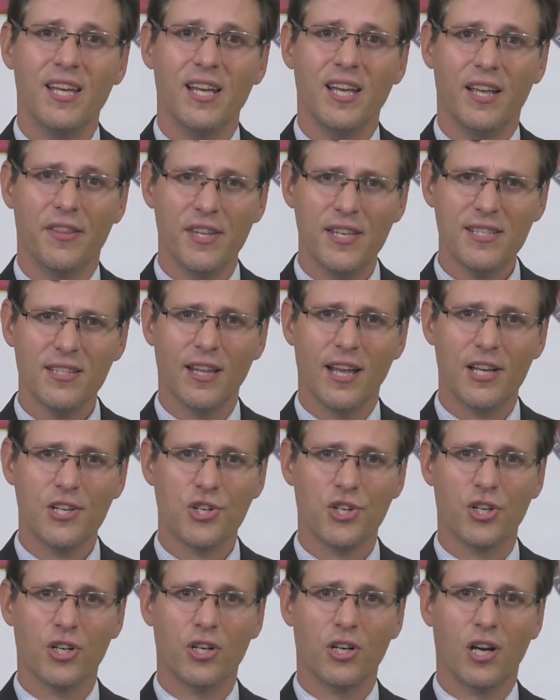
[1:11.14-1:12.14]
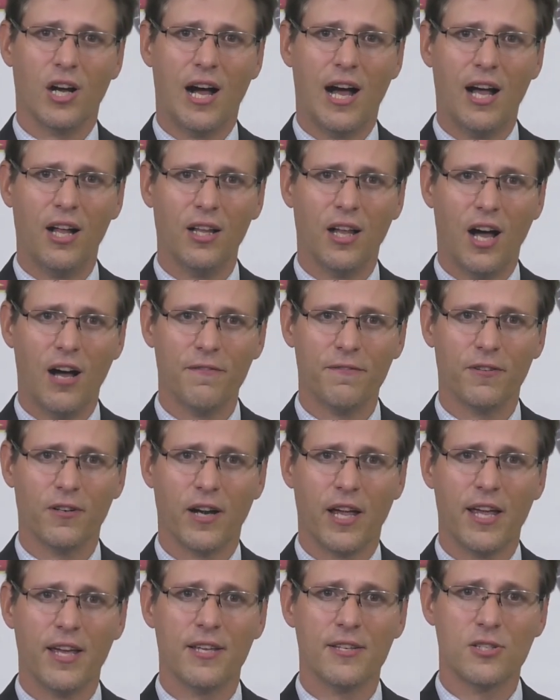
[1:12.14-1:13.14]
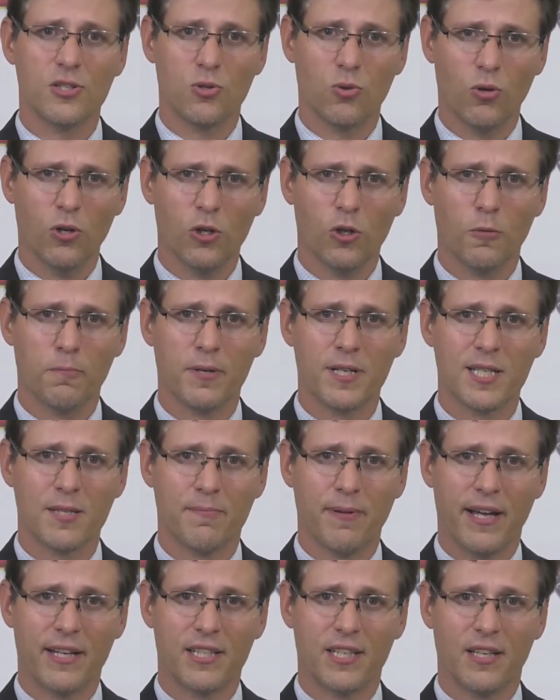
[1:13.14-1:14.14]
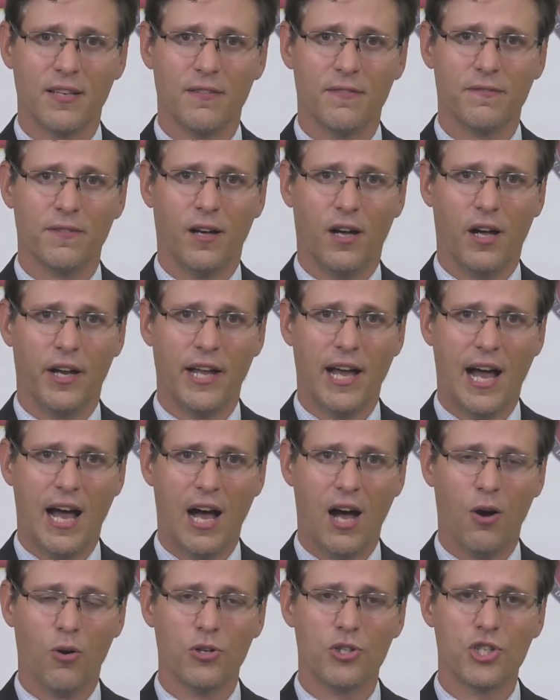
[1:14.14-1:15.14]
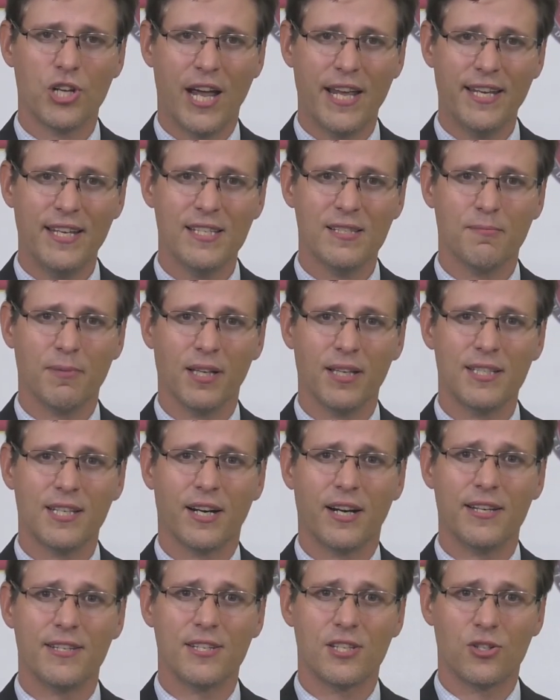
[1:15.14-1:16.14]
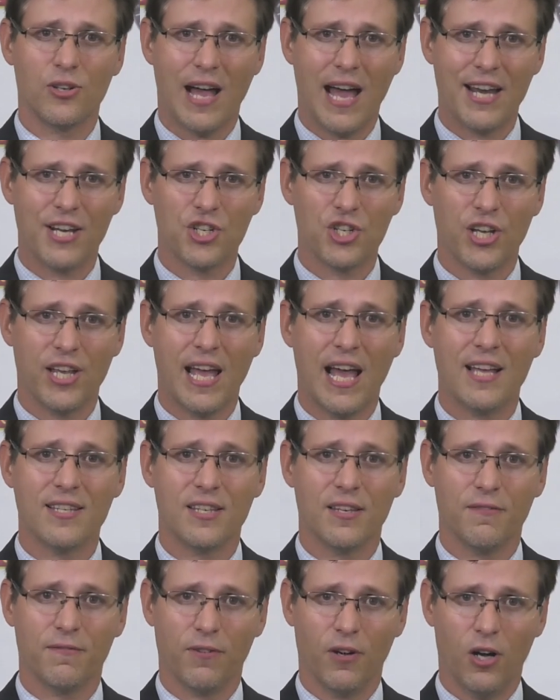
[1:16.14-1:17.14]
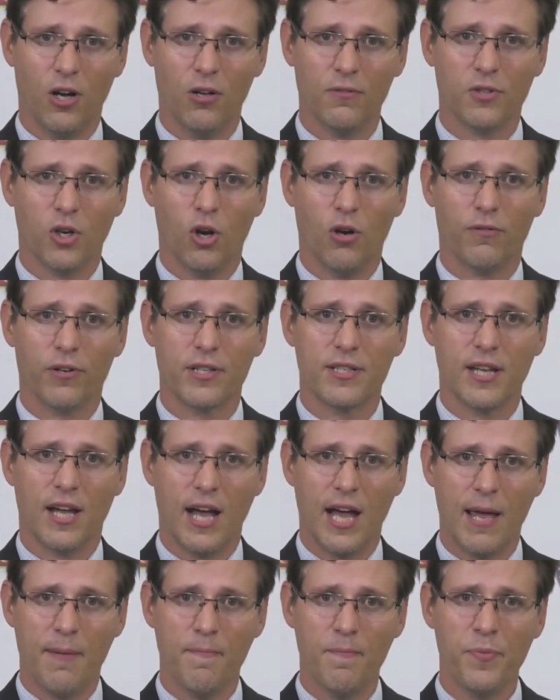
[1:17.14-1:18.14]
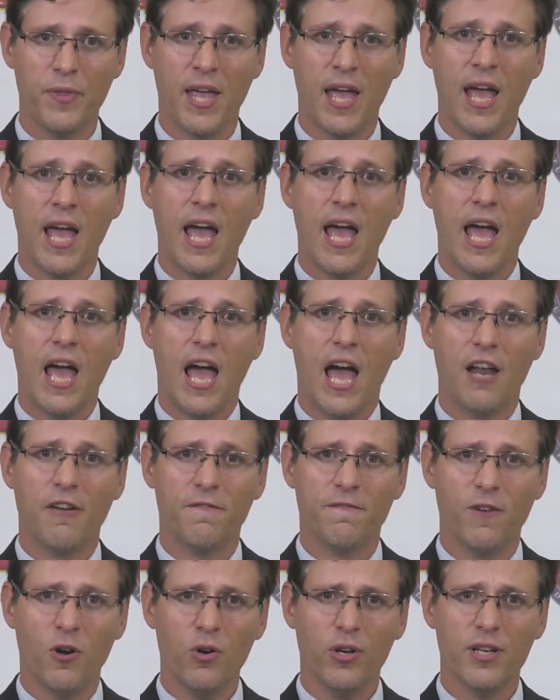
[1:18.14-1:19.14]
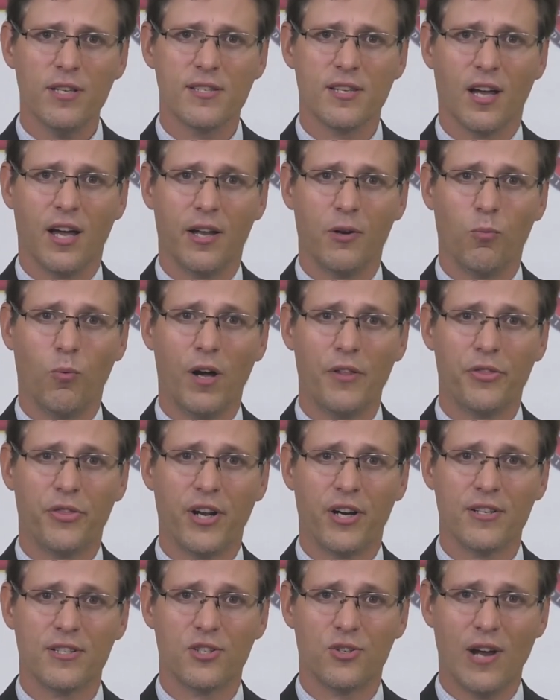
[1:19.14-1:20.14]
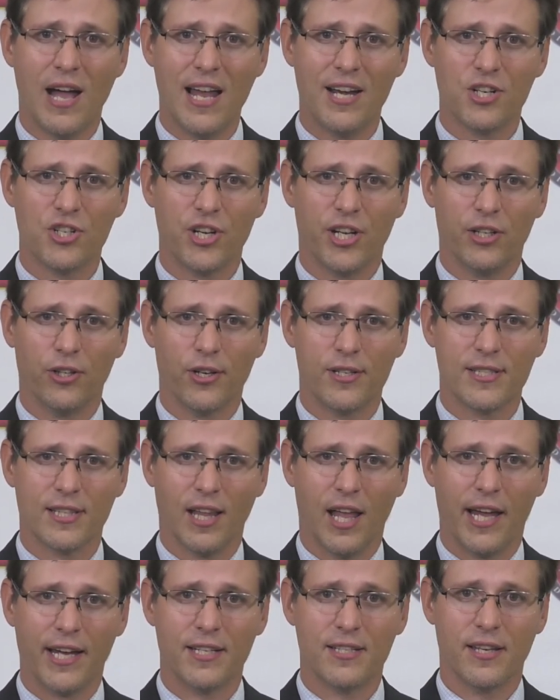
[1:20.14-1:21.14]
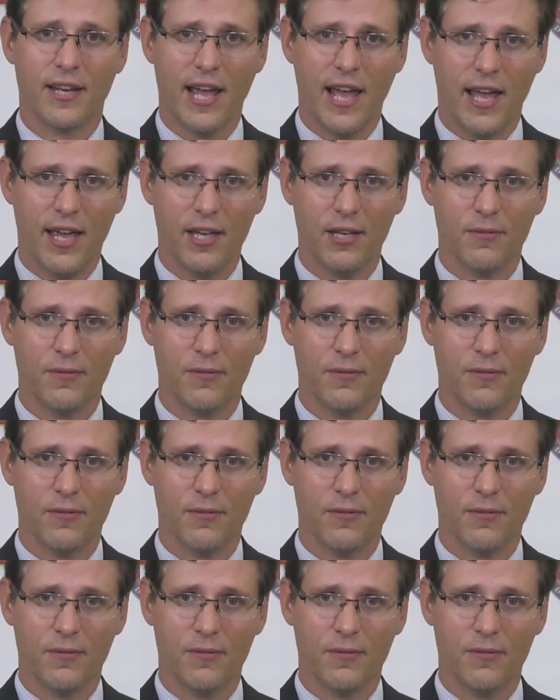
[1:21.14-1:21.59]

In this lecture, I'll offer a historical perspective on how Chinese military strategy has evolved over time and focus on what their strategy looks like today.